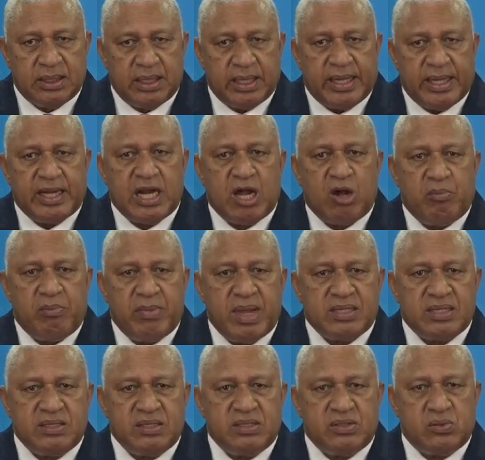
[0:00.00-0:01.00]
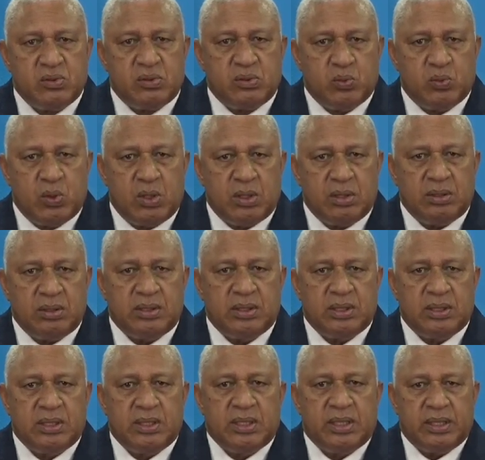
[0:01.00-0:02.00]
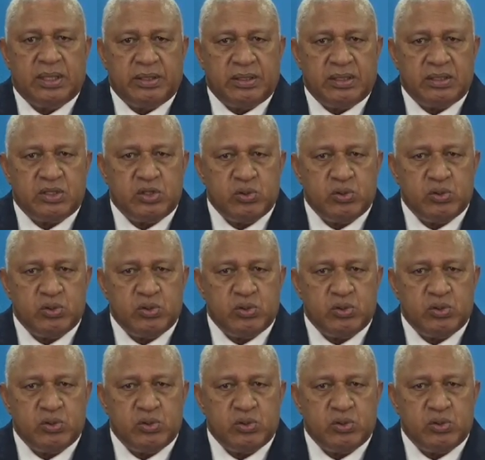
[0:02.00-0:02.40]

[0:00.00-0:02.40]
and our message to the world, this